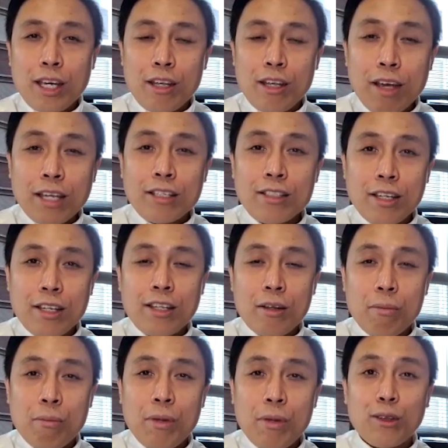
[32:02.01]
invested
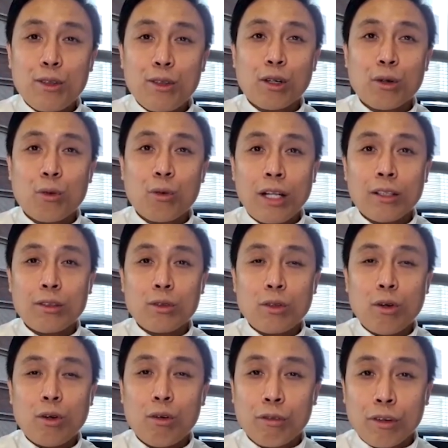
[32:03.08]
and built your wealth
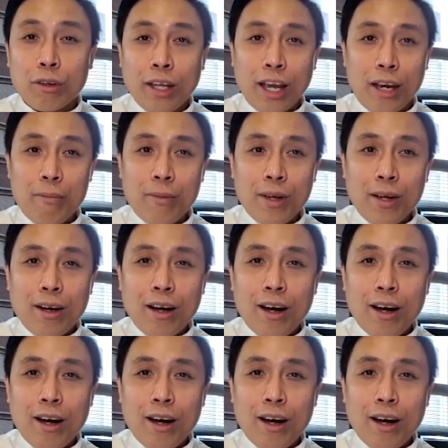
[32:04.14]
over time.